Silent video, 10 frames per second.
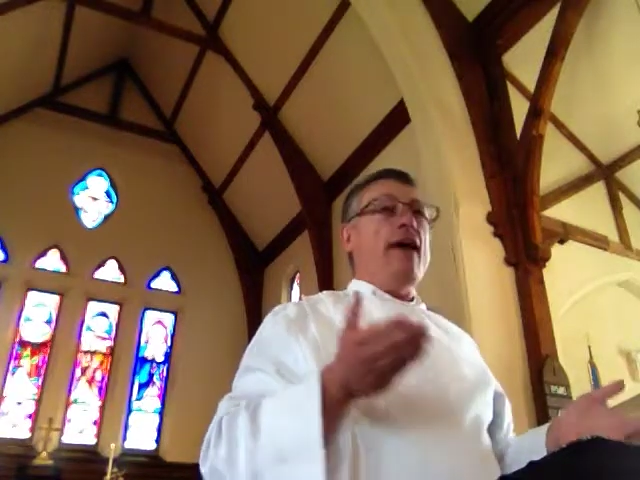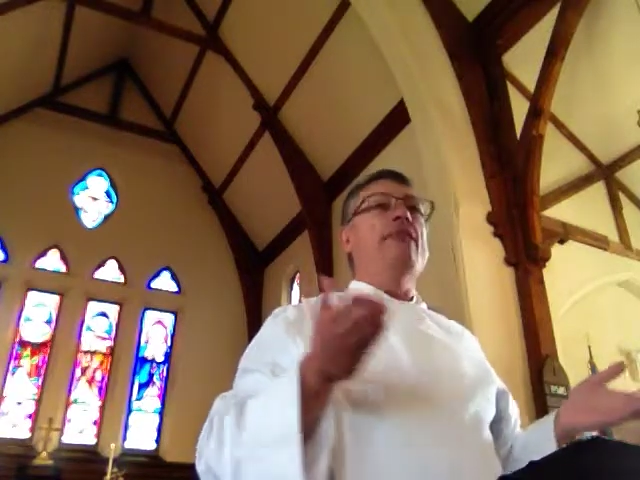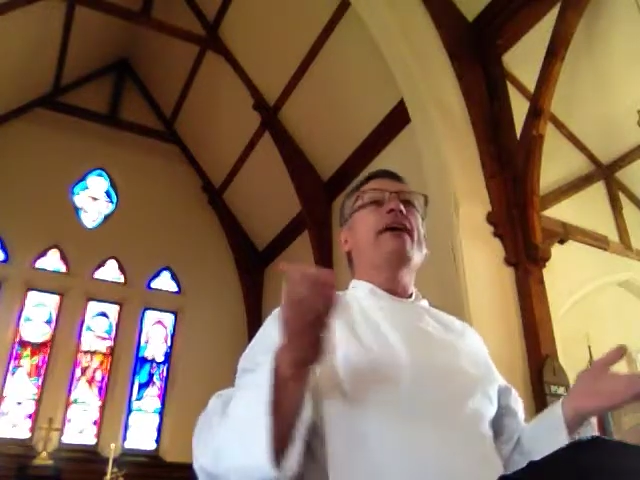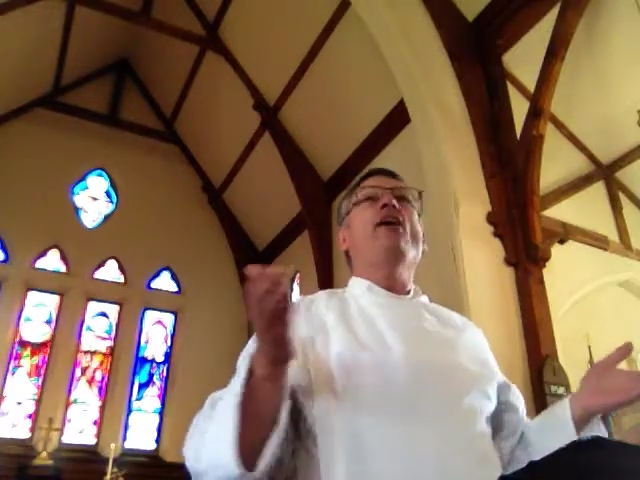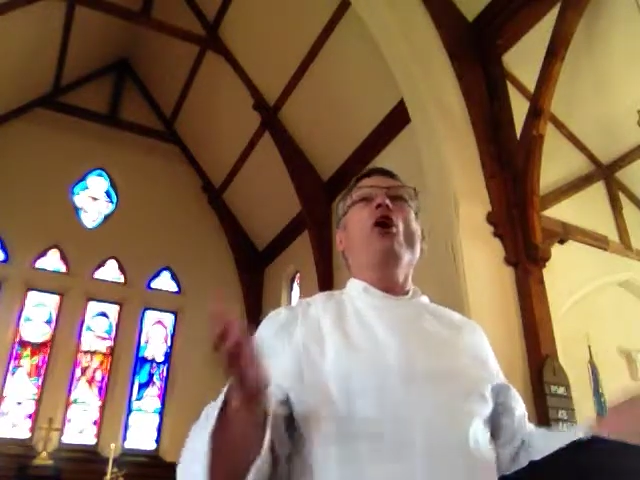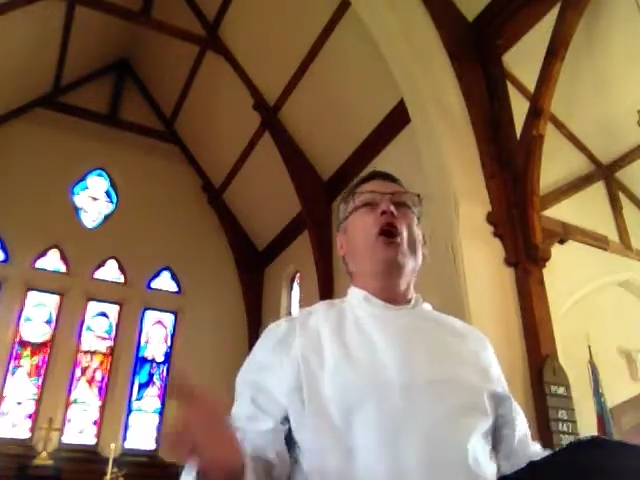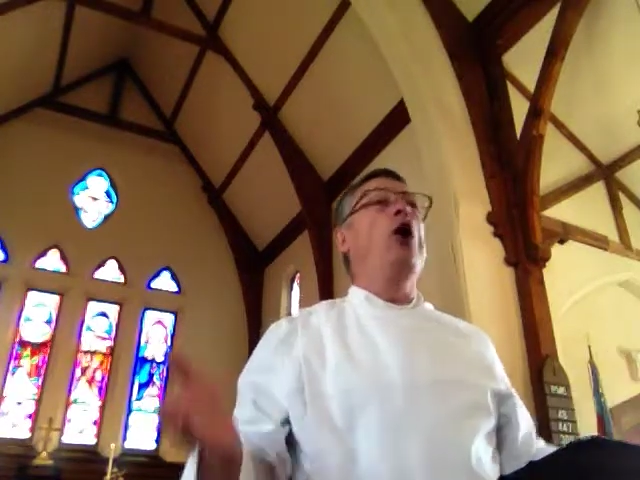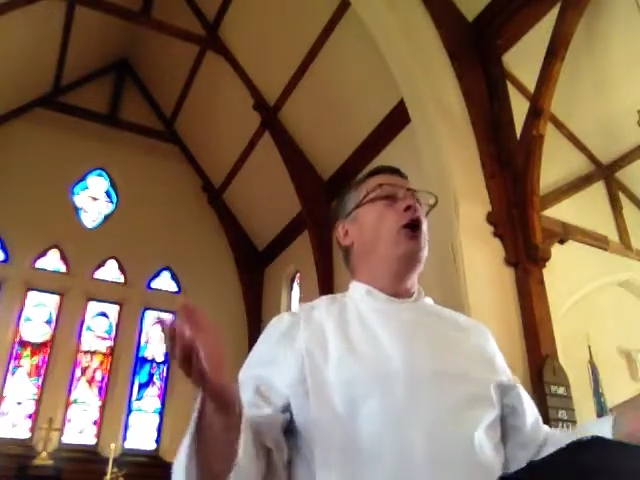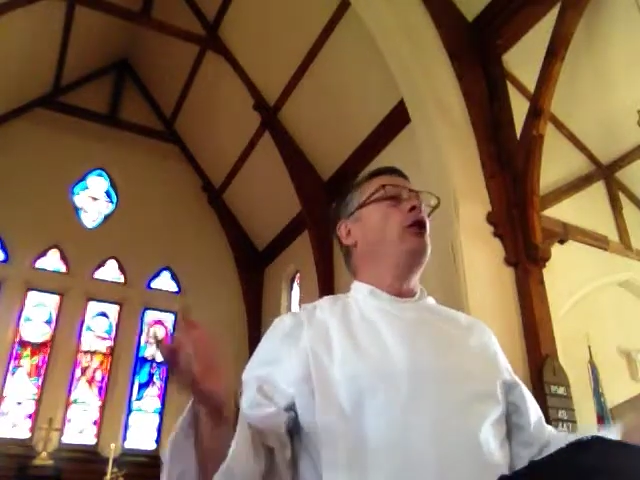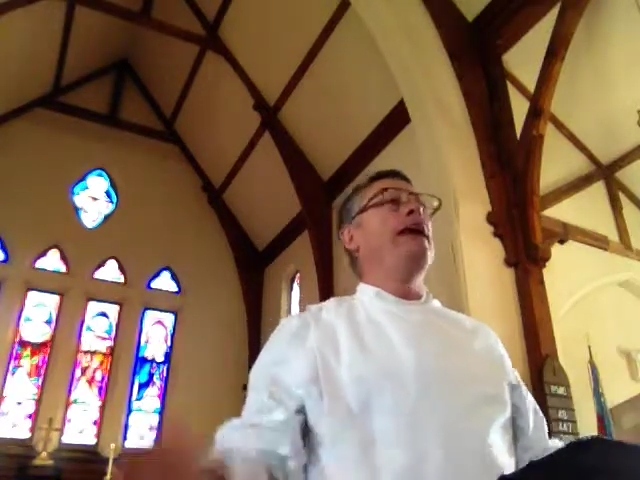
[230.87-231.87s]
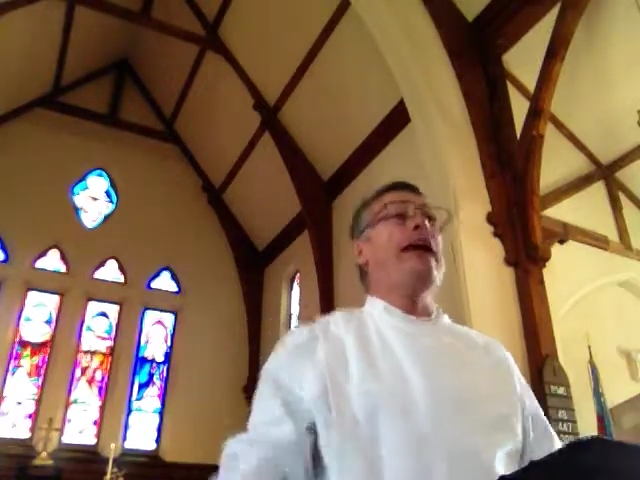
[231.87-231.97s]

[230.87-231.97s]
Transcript: and they all